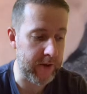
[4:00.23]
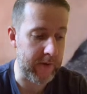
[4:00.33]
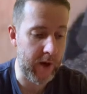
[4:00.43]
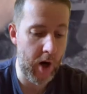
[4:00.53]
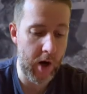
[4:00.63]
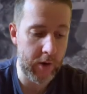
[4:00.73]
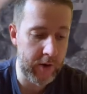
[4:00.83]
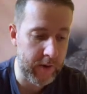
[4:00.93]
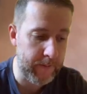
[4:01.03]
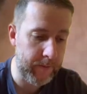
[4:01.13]
of
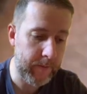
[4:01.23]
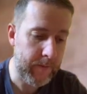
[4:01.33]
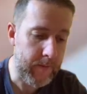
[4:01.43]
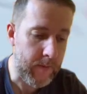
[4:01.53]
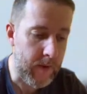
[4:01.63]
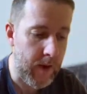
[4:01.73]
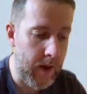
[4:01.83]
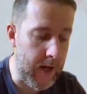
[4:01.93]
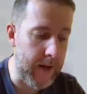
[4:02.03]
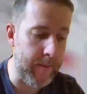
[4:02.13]
cards,
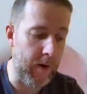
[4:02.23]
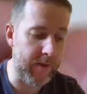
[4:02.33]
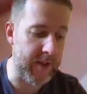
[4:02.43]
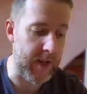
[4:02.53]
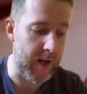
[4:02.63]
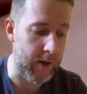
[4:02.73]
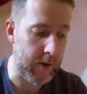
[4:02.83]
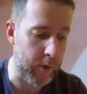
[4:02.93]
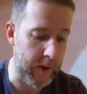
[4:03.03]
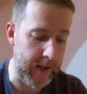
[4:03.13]
obviously, you're
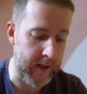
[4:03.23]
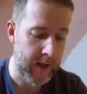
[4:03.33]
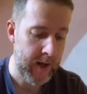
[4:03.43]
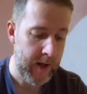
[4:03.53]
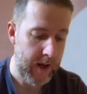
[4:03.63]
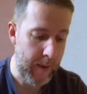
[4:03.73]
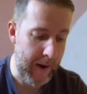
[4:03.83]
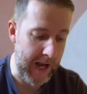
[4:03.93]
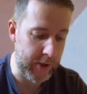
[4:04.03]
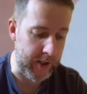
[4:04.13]
talking your
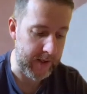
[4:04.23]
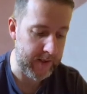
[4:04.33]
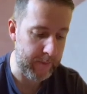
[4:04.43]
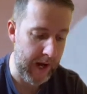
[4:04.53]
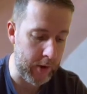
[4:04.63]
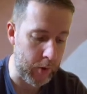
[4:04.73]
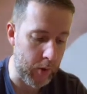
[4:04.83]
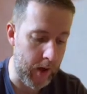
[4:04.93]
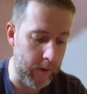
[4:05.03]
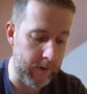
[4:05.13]
patches, patch
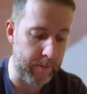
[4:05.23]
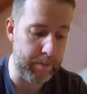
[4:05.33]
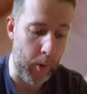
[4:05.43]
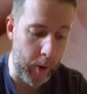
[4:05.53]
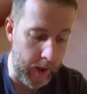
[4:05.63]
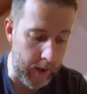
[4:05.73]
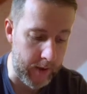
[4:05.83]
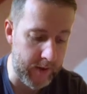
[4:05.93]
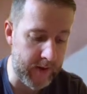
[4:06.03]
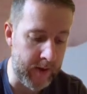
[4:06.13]
autos,
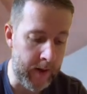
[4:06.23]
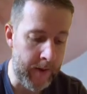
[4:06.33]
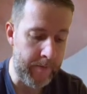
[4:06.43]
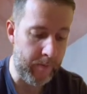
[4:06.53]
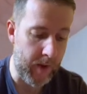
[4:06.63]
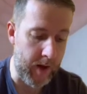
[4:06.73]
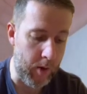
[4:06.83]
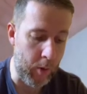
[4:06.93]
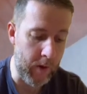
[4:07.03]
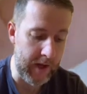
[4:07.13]
booklets,
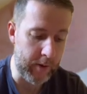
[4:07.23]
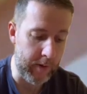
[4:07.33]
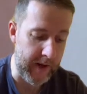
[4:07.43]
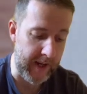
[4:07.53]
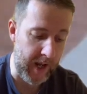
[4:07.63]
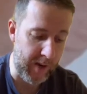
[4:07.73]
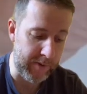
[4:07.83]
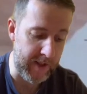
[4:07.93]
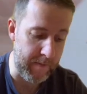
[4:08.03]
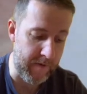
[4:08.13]
all that sort of thing, and
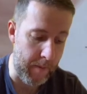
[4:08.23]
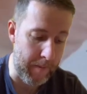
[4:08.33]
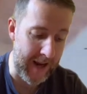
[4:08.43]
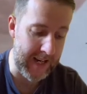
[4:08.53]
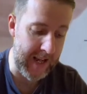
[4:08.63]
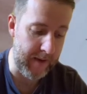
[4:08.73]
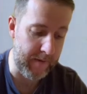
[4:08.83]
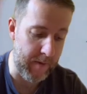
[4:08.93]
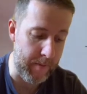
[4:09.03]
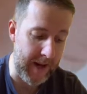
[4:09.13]
obviously for
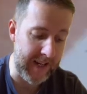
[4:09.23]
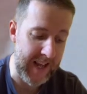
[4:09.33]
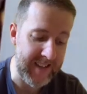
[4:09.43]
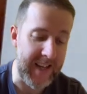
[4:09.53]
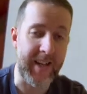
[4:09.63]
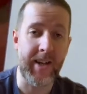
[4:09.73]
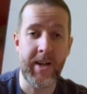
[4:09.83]
magnetic